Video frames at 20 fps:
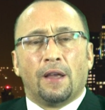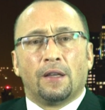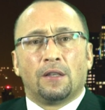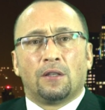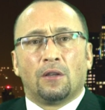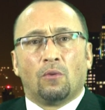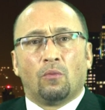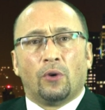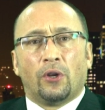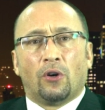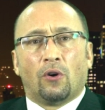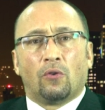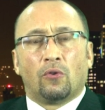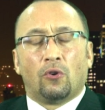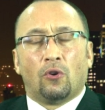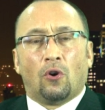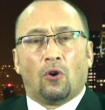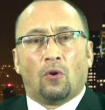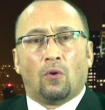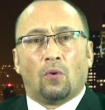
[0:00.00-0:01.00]
is that we don't
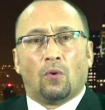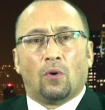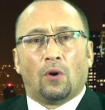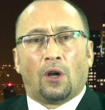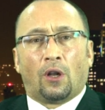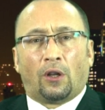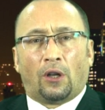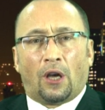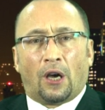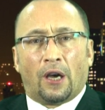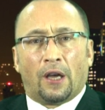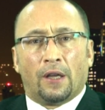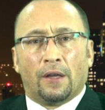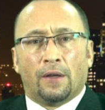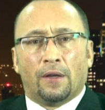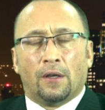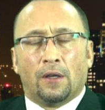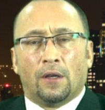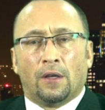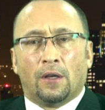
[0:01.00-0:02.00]
know a lot.
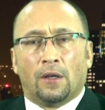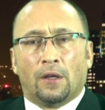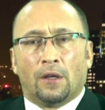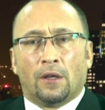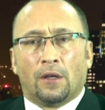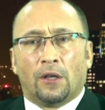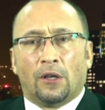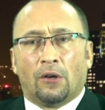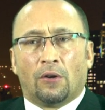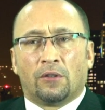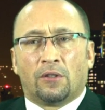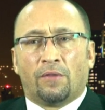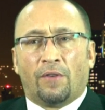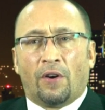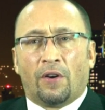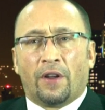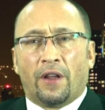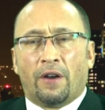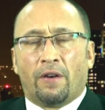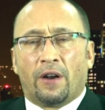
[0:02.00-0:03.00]
You know, it's
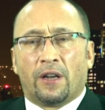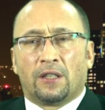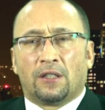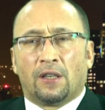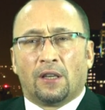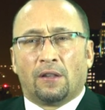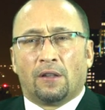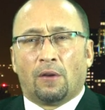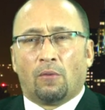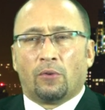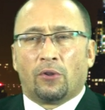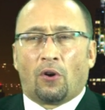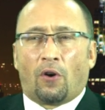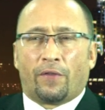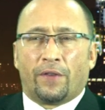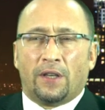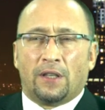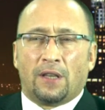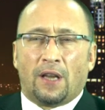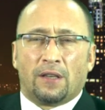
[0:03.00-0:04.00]
very interesting that with all
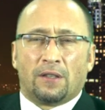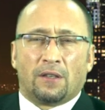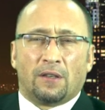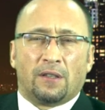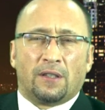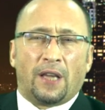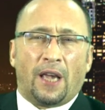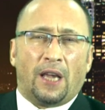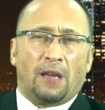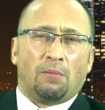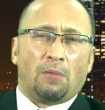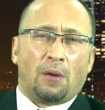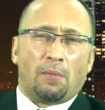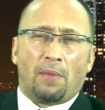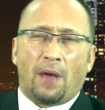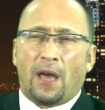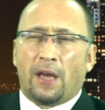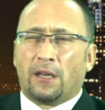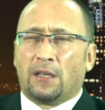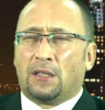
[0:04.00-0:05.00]
these entertainment
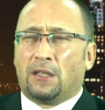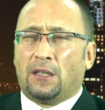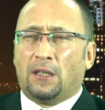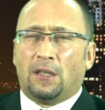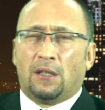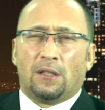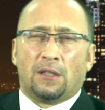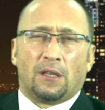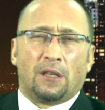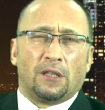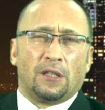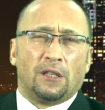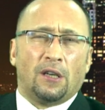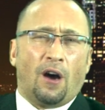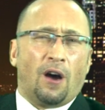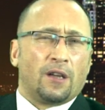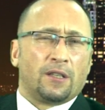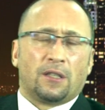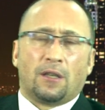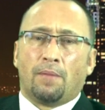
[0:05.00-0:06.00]
magazines and
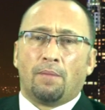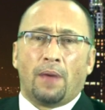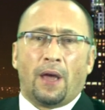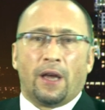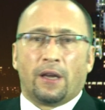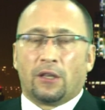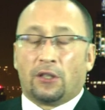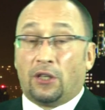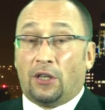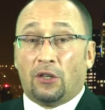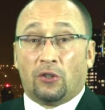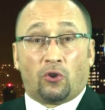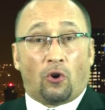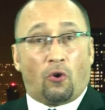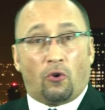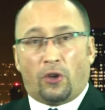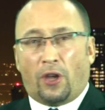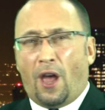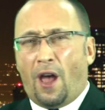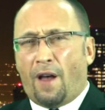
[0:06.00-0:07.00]
gossip magazines,
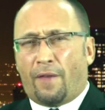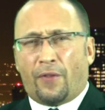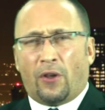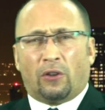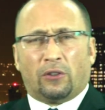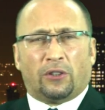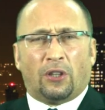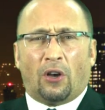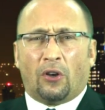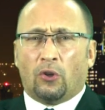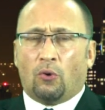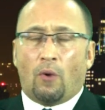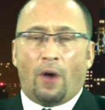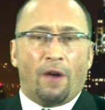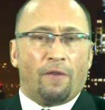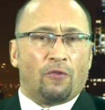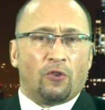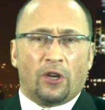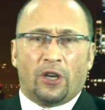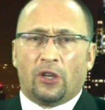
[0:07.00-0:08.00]
oh yeah, they'll tell you
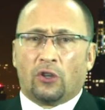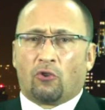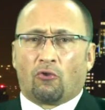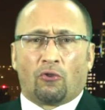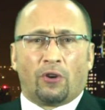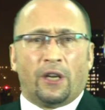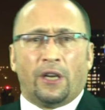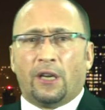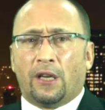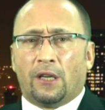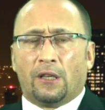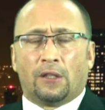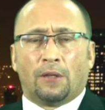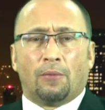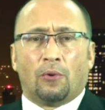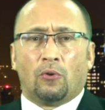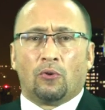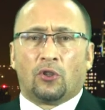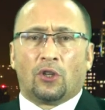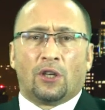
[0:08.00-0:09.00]
every ingredient
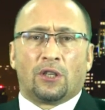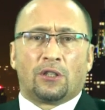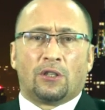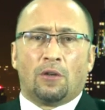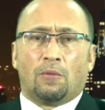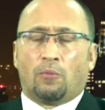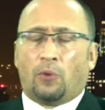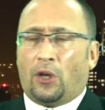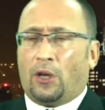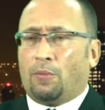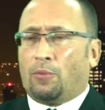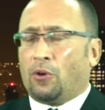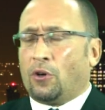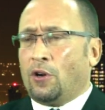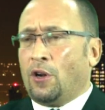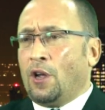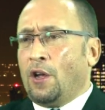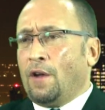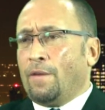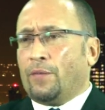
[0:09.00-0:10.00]
about Justin
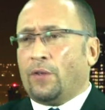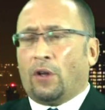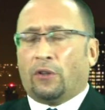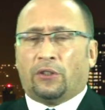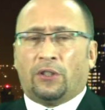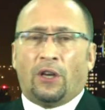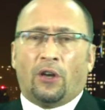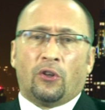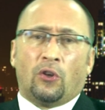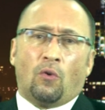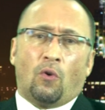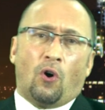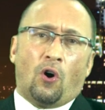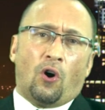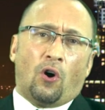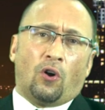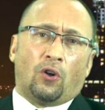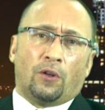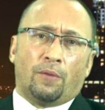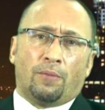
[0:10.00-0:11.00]
Bieber. They'll tell you
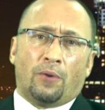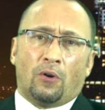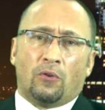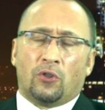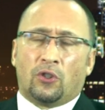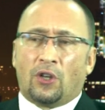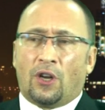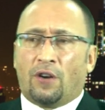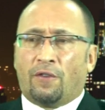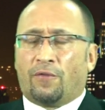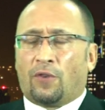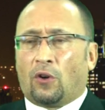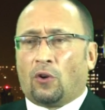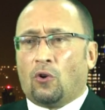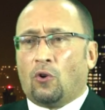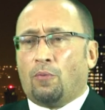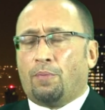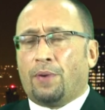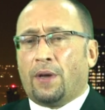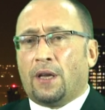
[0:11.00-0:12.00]
all about Jennifer
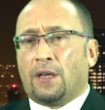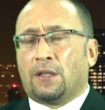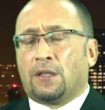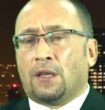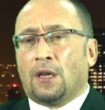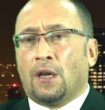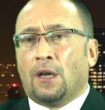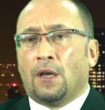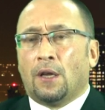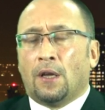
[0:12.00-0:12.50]
Lopez,